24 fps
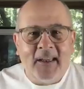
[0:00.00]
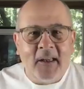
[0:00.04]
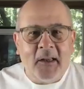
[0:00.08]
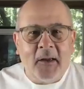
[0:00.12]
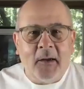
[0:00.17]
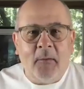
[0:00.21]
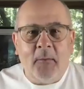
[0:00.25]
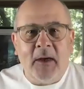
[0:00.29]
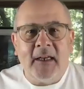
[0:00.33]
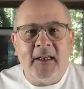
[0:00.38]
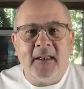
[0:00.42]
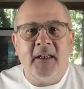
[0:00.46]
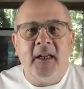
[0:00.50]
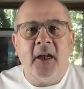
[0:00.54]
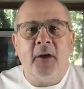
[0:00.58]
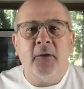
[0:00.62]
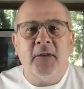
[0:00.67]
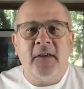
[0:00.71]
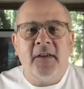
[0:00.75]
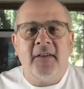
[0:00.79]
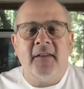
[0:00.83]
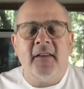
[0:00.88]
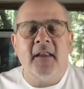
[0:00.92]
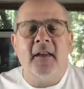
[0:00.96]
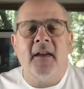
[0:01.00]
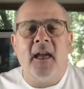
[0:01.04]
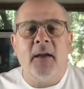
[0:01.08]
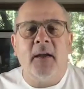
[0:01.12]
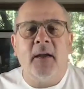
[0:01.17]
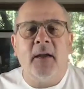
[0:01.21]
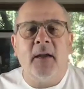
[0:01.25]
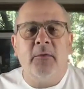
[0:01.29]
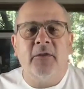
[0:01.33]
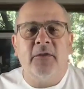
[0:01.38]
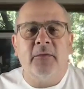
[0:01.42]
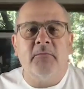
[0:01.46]
Well, it noticed that
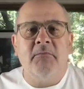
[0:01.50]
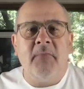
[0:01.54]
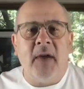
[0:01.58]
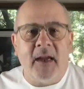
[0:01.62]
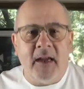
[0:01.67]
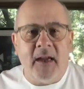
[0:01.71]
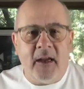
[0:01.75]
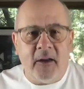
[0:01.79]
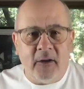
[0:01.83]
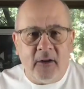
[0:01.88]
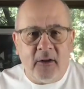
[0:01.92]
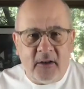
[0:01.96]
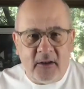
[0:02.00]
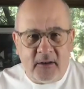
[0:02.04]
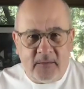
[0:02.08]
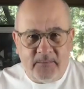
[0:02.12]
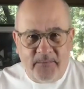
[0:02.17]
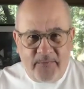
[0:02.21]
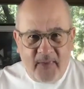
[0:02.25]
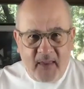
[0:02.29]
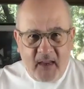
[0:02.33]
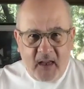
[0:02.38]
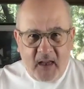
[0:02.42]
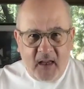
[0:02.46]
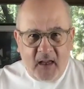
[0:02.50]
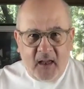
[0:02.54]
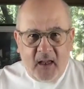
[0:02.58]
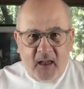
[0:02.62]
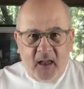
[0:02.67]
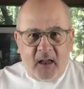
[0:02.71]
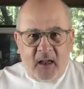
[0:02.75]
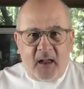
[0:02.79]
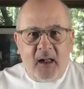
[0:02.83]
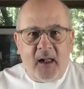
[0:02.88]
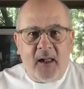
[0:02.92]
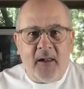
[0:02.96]
I was male,
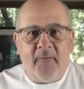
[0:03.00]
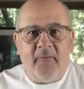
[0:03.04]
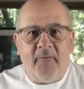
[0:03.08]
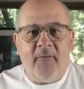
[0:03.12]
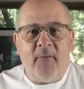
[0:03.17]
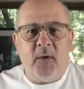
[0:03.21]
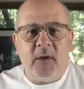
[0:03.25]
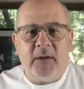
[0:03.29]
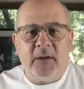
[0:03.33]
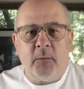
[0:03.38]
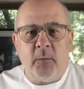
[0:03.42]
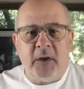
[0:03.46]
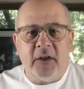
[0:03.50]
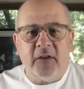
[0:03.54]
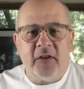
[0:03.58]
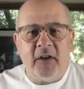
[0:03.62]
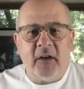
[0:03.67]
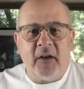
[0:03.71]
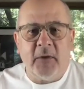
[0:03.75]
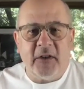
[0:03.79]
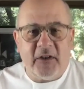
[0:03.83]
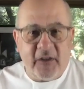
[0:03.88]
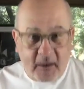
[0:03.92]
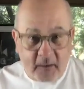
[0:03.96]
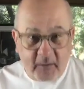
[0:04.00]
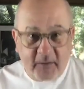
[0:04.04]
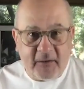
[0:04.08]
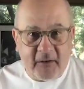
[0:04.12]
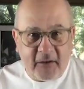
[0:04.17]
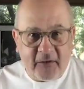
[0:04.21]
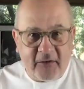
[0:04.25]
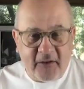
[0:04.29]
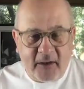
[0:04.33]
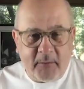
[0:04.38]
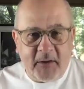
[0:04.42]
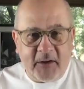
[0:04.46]
which I was
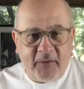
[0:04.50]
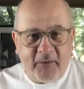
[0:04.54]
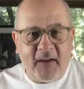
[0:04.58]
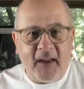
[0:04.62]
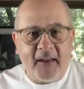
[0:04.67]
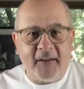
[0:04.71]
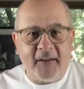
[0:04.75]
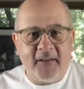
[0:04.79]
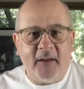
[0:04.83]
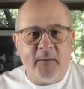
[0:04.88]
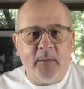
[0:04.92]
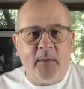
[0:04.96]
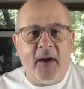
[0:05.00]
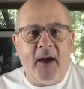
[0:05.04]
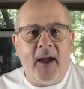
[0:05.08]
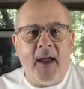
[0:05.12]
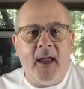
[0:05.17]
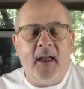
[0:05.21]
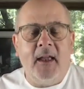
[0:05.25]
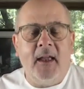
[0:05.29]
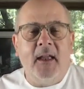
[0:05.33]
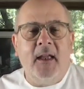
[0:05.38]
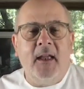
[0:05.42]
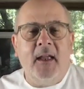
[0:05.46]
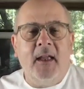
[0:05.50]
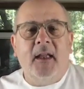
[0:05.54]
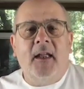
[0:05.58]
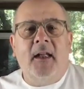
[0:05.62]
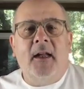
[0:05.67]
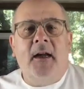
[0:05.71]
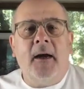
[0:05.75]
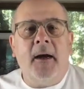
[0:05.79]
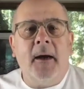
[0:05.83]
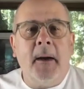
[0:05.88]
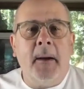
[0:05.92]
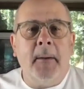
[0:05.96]
extremely flattered by.
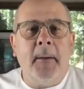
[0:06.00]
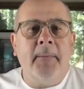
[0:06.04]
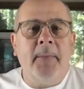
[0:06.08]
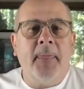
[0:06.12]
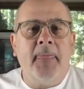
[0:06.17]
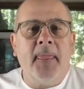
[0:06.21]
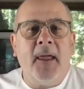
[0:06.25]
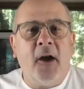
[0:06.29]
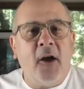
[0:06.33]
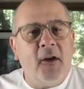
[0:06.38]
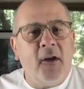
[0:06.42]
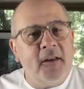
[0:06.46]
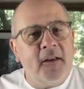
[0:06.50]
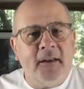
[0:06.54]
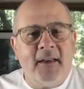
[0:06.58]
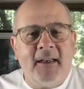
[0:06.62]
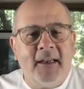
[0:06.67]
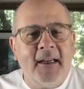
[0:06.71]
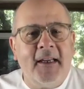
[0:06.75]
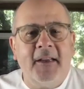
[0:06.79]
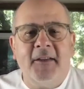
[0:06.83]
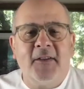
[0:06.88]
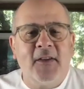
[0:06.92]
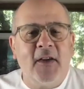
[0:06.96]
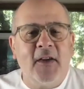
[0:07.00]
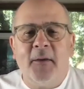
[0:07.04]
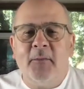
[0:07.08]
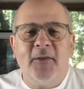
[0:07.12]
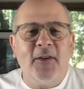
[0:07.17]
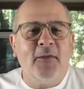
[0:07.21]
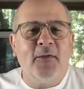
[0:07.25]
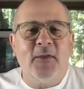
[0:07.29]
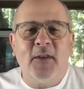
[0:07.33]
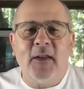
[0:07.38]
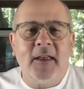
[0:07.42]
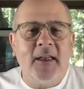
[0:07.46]
In terms
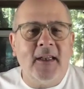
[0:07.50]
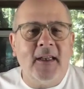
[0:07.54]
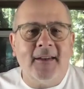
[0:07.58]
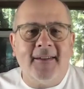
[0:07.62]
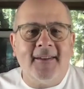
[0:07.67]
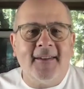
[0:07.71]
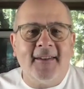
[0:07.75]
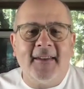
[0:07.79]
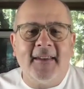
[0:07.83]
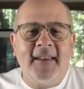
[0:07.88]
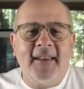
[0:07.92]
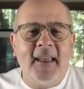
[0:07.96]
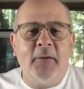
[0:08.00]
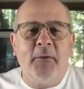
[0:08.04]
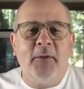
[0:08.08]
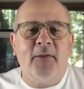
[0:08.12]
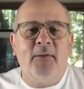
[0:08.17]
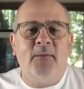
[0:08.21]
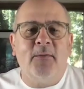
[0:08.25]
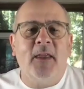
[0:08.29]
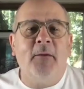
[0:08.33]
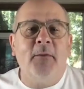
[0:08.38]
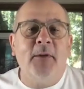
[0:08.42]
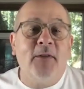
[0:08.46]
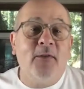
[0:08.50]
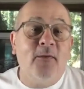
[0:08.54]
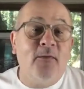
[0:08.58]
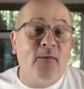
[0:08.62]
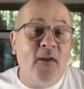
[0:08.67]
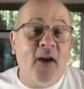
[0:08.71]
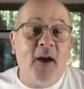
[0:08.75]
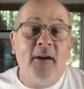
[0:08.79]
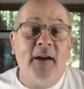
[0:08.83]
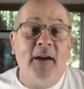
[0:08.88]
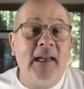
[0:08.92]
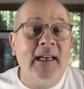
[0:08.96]
of the lists, there was
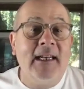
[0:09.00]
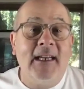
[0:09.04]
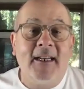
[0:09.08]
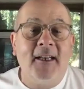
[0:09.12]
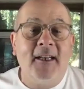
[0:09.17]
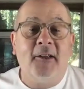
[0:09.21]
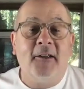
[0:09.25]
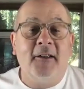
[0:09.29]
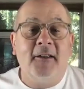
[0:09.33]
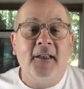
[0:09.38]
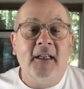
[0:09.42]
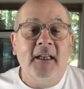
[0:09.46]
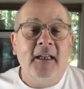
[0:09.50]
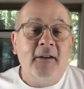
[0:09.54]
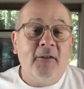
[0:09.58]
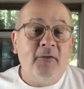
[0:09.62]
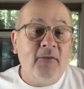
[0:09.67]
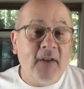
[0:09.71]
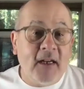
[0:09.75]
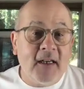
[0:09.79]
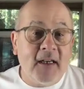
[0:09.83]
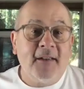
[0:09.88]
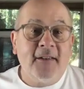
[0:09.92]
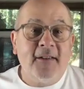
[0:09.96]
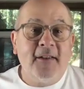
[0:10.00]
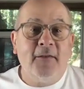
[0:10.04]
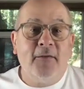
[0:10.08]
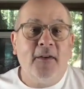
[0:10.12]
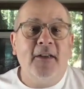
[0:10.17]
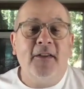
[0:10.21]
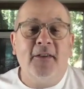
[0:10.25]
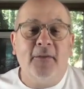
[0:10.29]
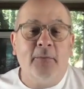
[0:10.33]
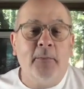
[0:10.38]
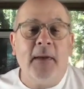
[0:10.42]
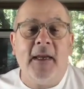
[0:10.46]
very little, relatively
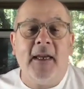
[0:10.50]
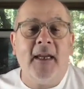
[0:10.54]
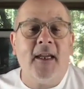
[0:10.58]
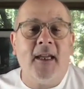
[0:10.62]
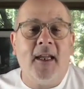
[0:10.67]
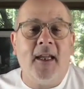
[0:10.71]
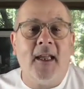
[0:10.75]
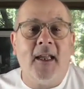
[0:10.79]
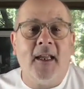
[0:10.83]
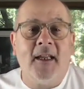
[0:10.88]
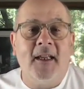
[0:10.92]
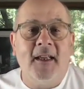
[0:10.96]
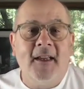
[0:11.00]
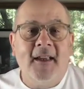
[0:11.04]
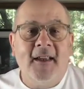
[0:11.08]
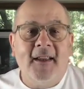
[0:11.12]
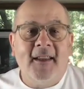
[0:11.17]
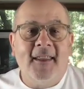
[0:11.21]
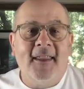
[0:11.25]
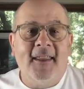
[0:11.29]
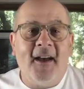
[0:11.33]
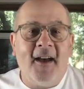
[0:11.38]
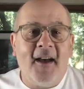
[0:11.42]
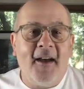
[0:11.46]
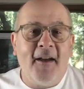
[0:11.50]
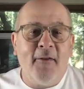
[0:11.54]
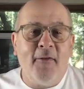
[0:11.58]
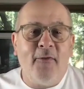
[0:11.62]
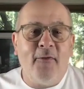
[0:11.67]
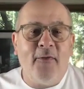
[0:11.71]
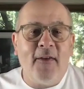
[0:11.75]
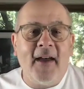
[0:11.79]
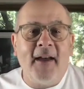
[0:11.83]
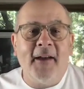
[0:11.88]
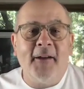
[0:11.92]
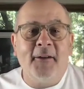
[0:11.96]
speaking, that I
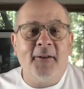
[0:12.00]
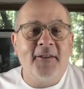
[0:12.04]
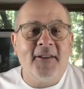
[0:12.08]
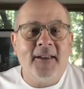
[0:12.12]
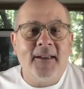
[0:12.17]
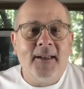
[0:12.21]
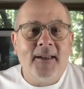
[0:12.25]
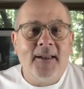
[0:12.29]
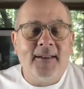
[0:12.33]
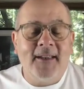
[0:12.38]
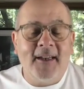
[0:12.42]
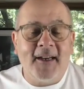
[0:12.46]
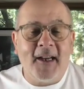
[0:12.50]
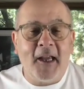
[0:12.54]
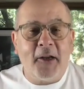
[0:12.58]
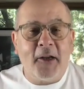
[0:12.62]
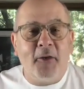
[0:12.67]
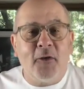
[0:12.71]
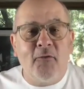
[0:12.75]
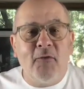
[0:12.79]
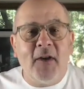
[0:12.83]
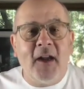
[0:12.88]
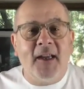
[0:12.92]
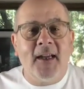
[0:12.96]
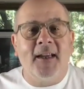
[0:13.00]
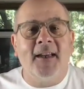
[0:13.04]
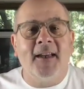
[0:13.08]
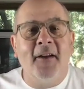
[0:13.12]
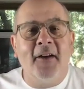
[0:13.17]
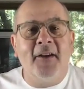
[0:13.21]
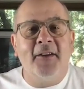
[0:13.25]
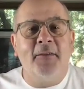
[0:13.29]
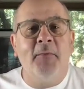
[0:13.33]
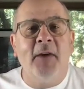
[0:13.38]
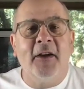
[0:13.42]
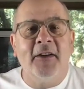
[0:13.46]
found that I could
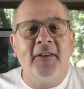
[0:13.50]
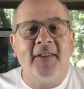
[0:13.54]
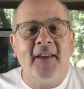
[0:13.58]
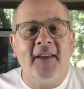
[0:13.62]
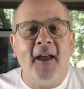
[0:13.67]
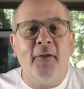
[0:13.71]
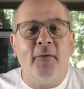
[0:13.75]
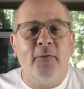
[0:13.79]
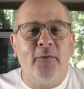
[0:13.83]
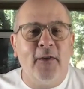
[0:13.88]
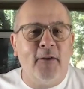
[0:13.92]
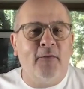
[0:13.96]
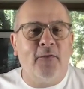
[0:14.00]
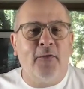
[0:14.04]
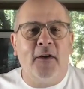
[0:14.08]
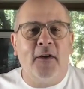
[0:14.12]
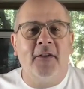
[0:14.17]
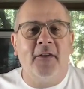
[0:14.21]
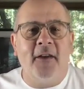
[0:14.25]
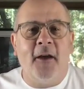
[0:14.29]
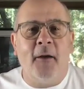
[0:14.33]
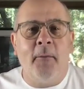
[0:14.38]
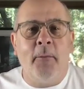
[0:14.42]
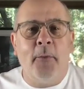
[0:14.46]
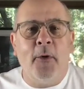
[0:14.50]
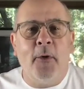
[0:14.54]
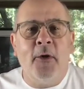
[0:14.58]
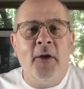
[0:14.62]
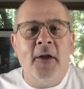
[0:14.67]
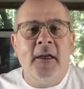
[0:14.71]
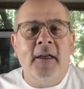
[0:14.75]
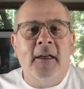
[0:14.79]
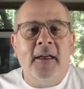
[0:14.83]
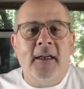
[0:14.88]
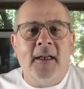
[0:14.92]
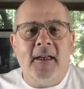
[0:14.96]
recognize myself in. For example,
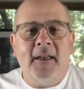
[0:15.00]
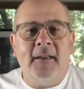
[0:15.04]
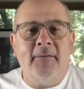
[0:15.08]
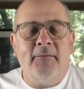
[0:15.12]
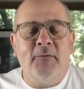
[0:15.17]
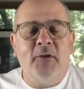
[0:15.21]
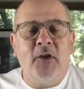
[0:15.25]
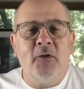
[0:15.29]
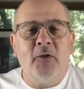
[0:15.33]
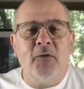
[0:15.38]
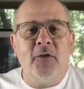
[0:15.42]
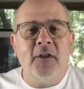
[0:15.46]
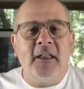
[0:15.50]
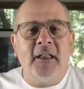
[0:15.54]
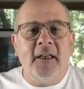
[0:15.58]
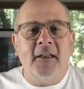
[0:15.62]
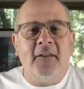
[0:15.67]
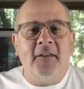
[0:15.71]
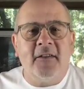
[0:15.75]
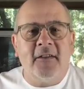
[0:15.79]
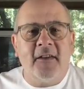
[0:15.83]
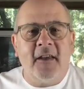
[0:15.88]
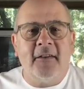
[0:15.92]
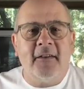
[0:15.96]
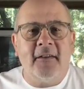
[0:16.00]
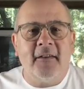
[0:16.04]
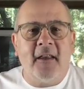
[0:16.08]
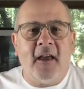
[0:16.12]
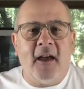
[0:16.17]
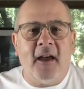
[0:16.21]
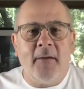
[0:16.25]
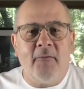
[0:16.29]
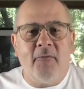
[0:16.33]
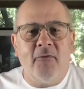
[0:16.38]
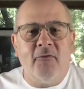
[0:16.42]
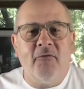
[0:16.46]
Google insists that
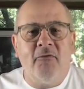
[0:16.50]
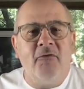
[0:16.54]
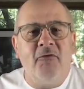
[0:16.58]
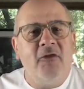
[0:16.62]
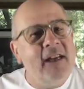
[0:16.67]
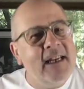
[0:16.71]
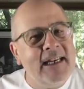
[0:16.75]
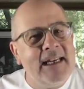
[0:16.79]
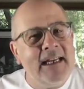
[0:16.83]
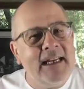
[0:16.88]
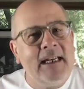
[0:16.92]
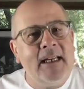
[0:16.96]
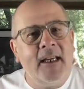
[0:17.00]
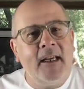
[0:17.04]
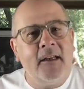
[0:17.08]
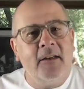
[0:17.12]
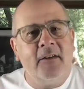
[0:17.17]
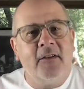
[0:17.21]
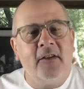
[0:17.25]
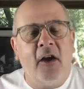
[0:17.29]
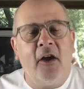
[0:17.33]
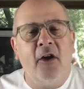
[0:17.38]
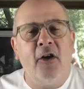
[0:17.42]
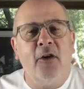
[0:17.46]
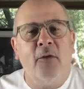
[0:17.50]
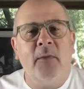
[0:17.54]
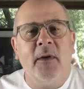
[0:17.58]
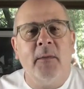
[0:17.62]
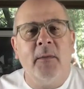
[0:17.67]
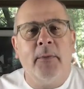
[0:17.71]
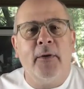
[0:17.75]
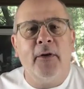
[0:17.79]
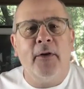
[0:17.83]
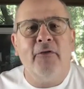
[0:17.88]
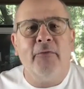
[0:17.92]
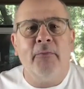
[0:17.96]
I'm really into home
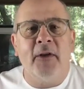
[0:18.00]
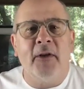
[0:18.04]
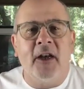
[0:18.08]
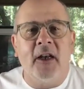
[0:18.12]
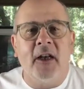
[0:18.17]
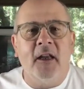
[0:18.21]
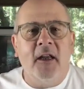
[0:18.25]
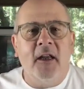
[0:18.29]
improvement.